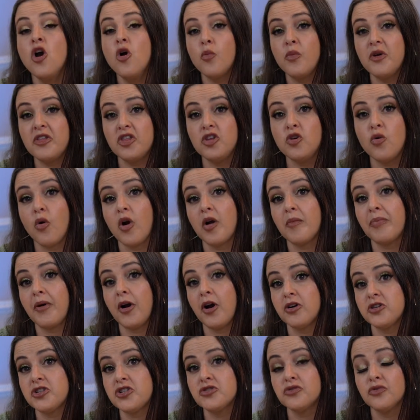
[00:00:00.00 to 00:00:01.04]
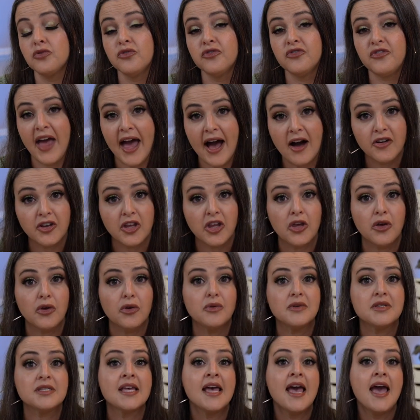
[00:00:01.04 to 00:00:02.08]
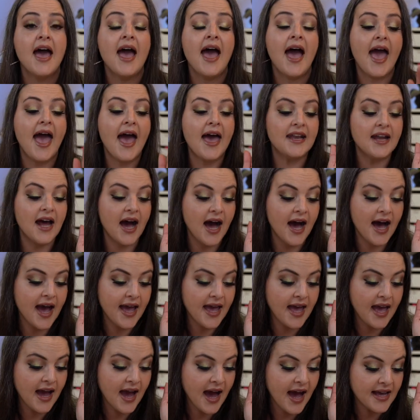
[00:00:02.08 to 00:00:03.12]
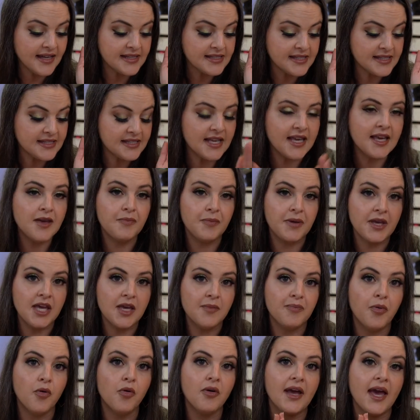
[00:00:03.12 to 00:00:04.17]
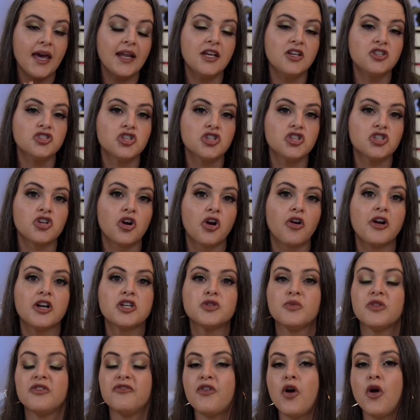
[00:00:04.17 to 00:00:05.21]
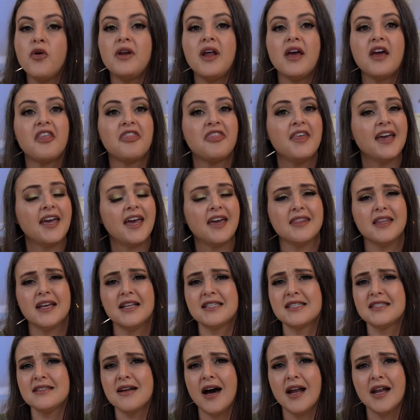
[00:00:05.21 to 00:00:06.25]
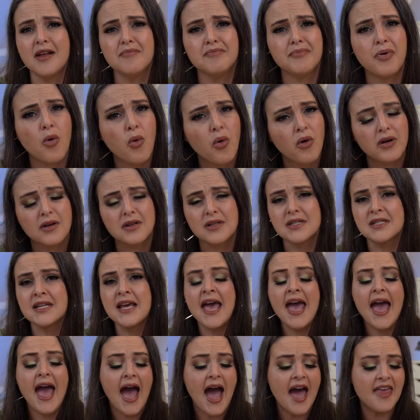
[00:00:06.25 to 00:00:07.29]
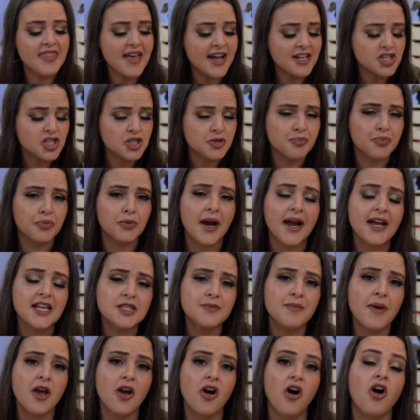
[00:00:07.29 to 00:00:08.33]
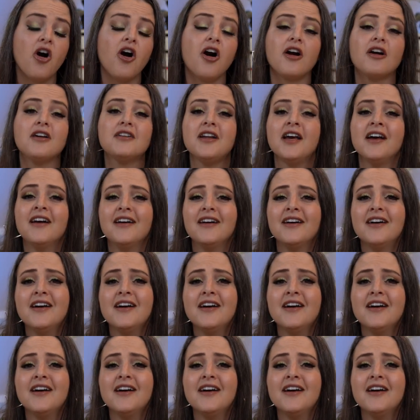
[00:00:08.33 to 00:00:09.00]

with your personal values. And I see people getting discouraged with voting, thinking that it's not important, and that just breaks my heart